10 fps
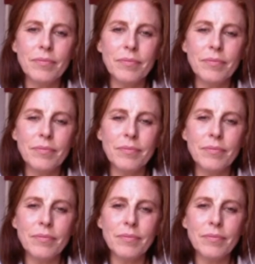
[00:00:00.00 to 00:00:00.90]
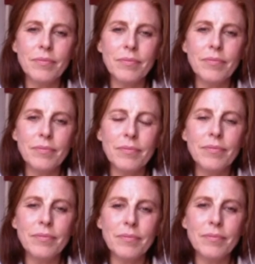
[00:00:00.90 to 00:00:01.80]

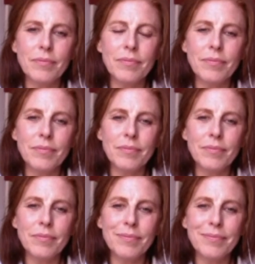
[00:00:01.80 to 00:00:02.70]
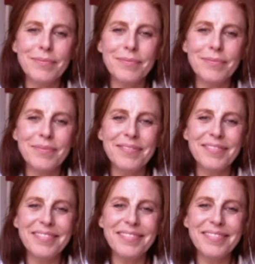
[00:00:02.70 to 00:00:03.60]

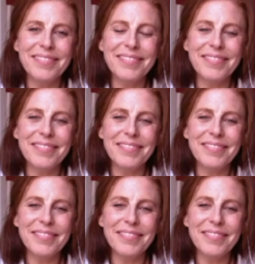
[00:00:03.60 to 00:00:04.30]
The person shown says nothing.